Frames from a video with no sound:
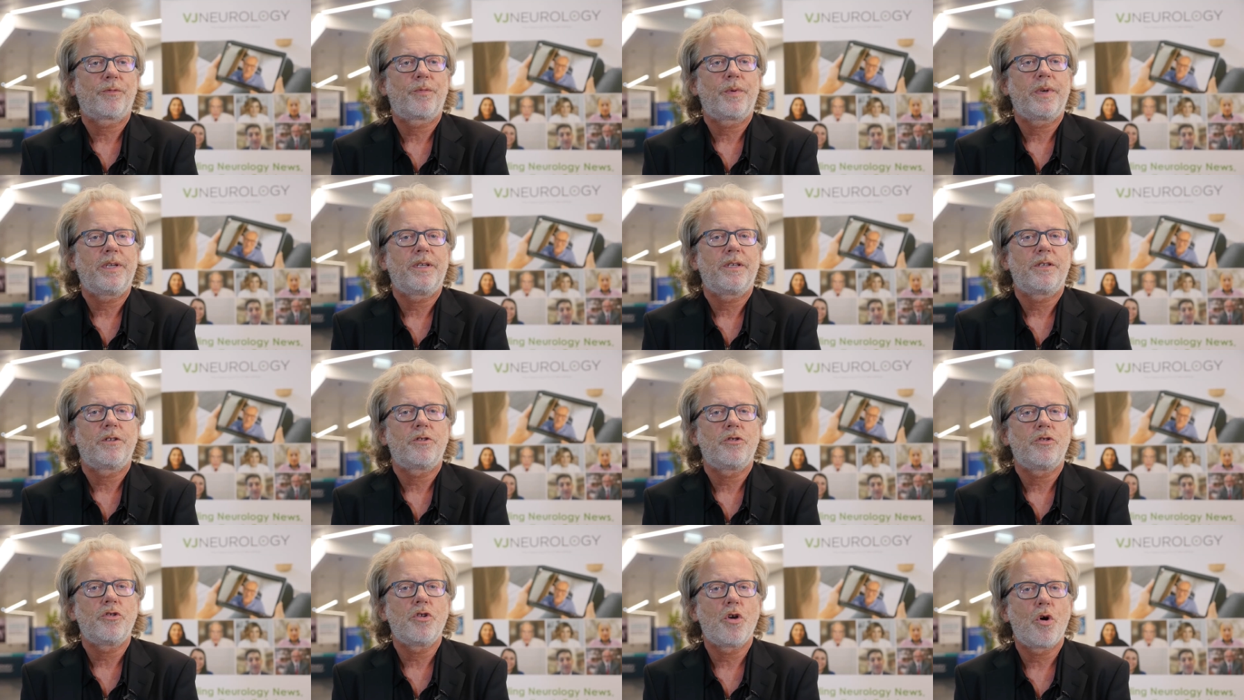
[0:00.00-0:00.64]
we
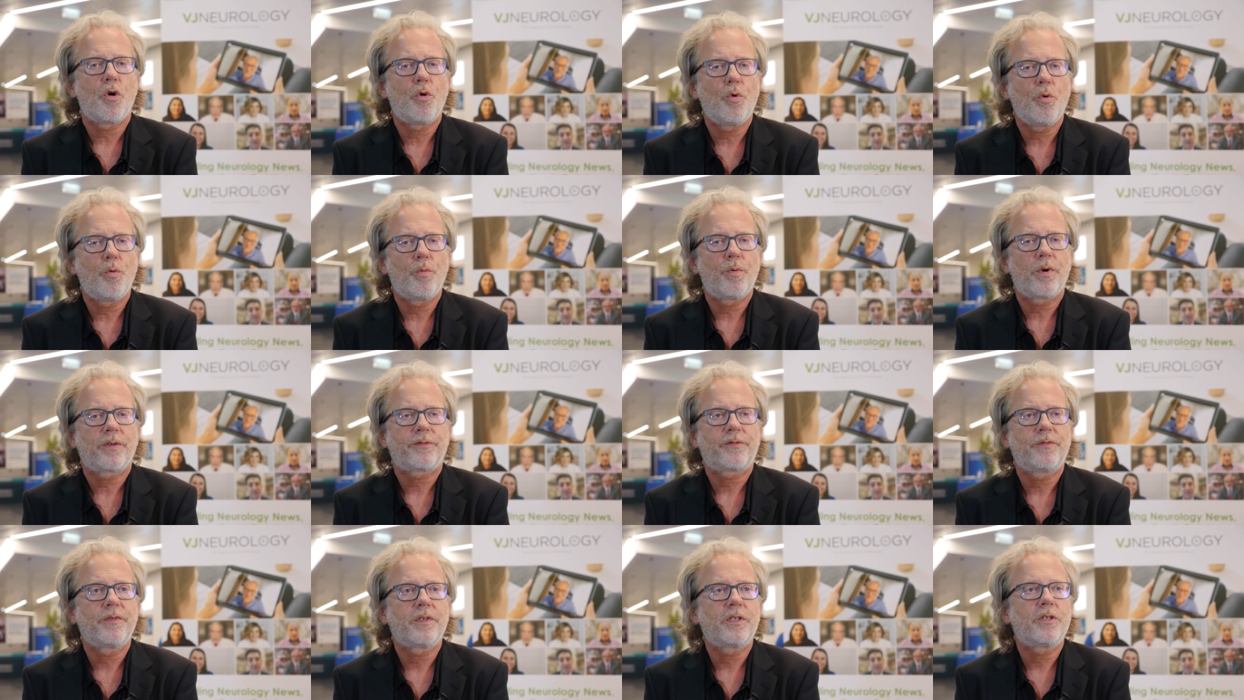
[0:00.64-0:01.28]
know
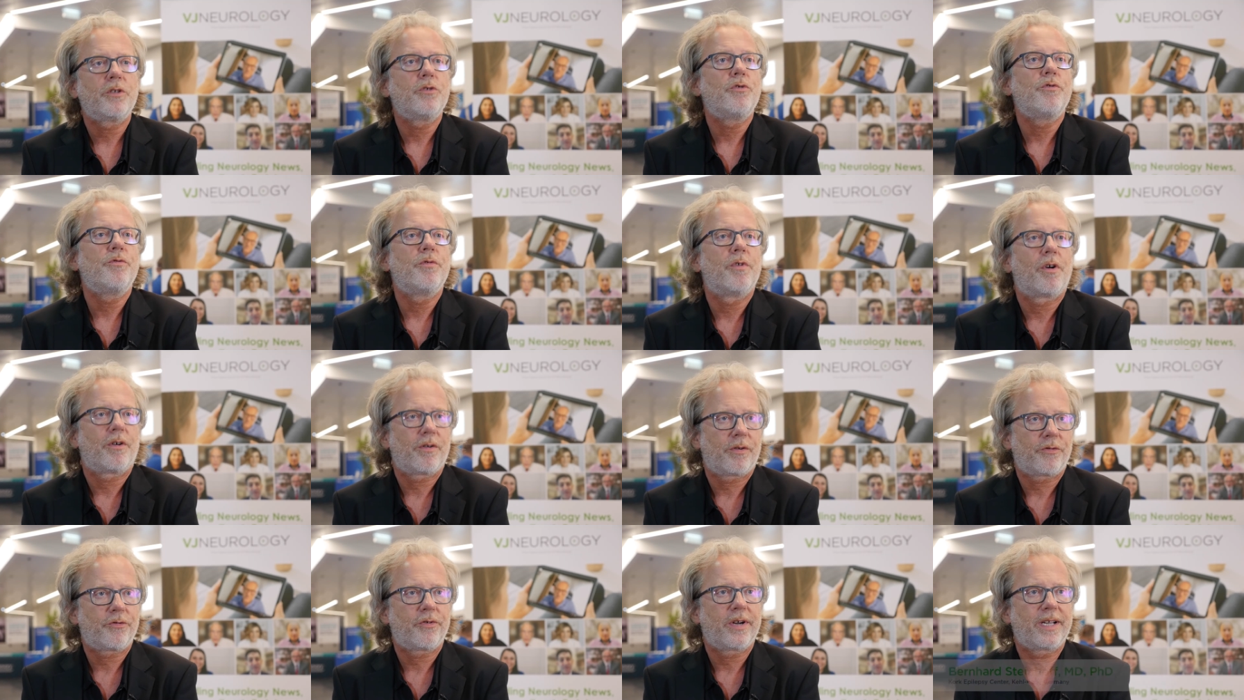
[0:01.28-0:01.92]
what we knew
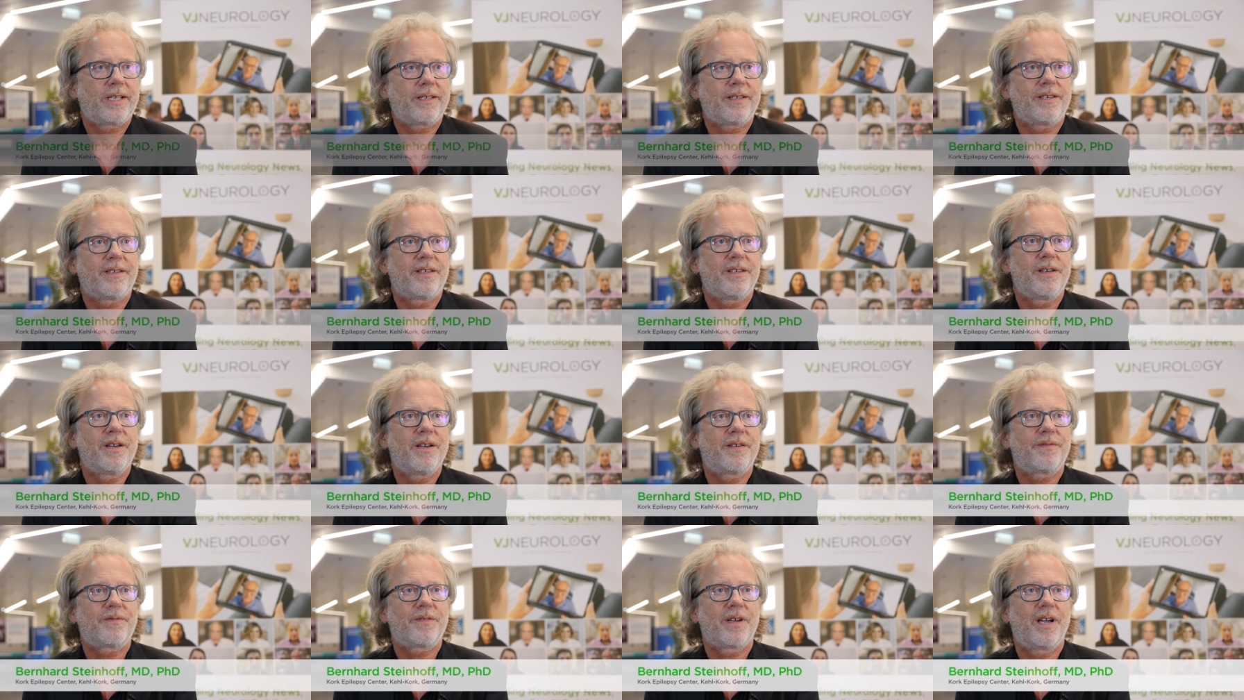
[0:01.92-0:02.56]
already,